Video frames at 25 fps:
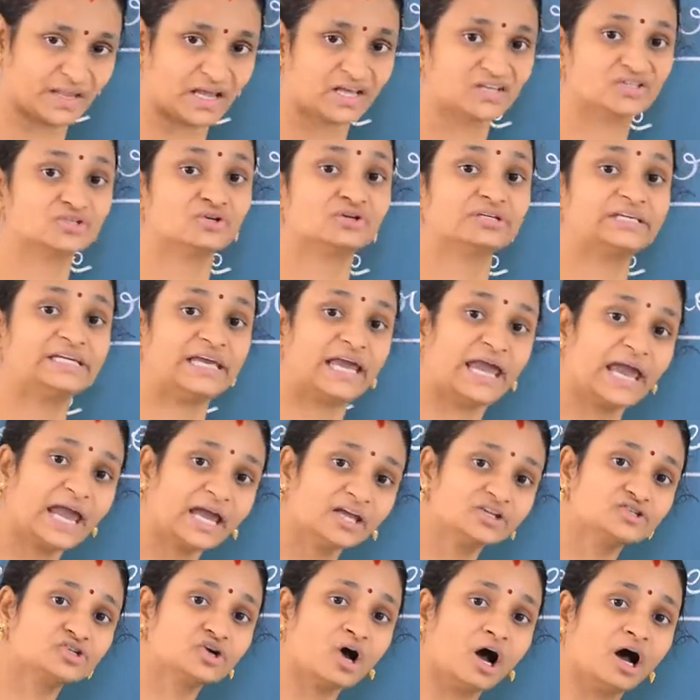So,
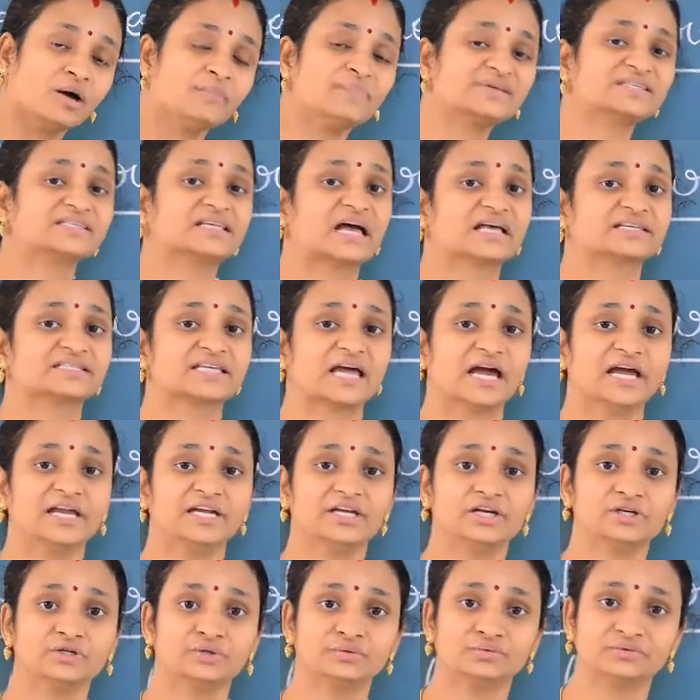A job is
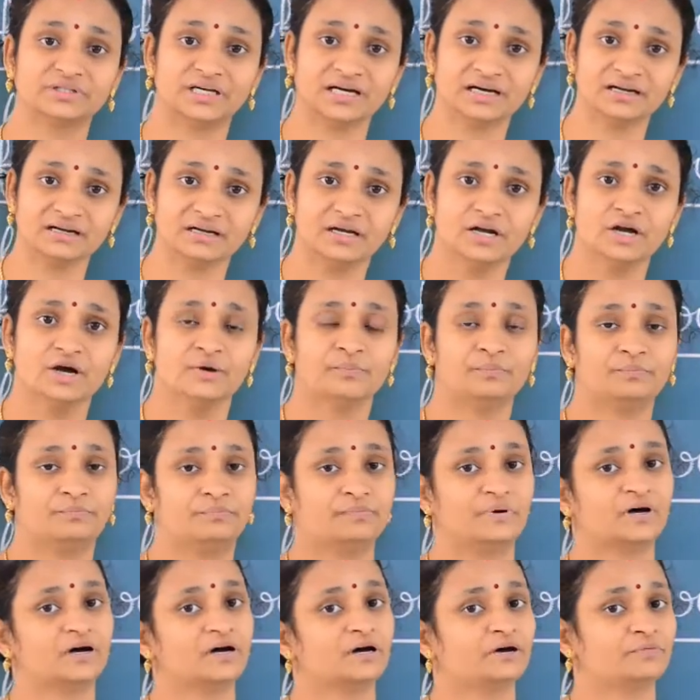assigned to the
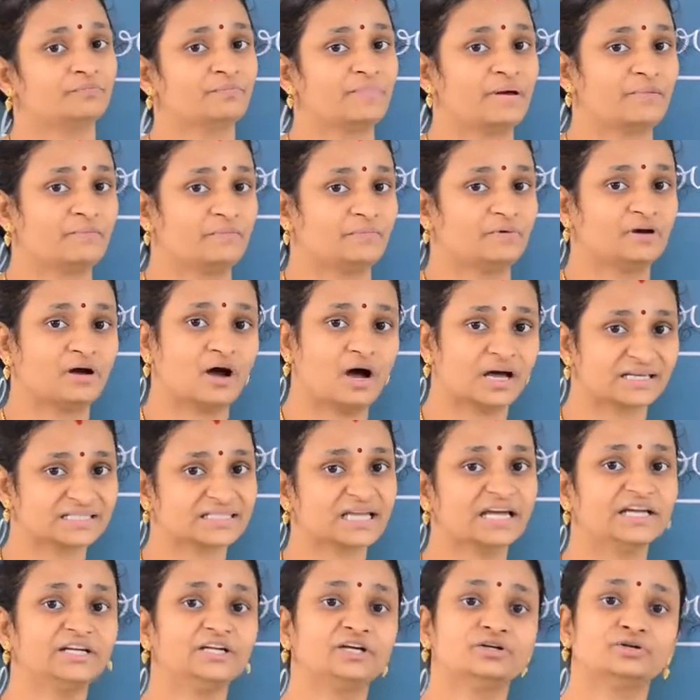
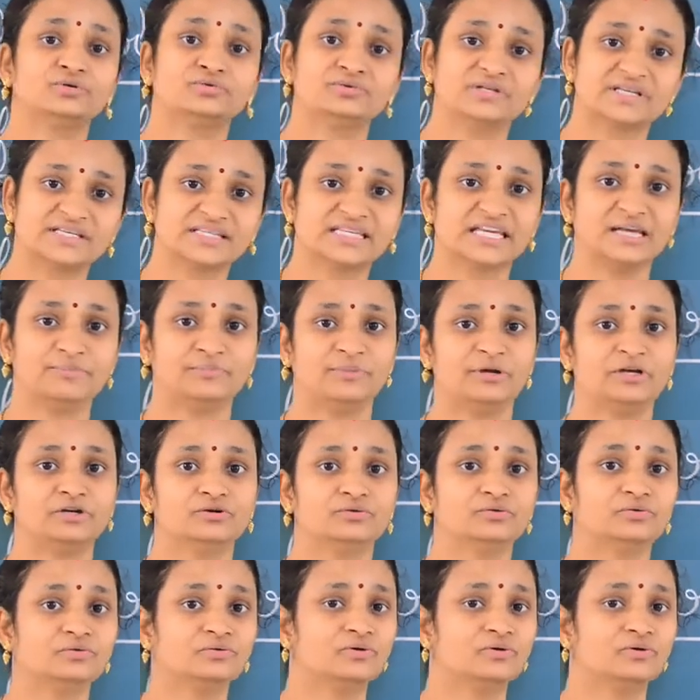CPU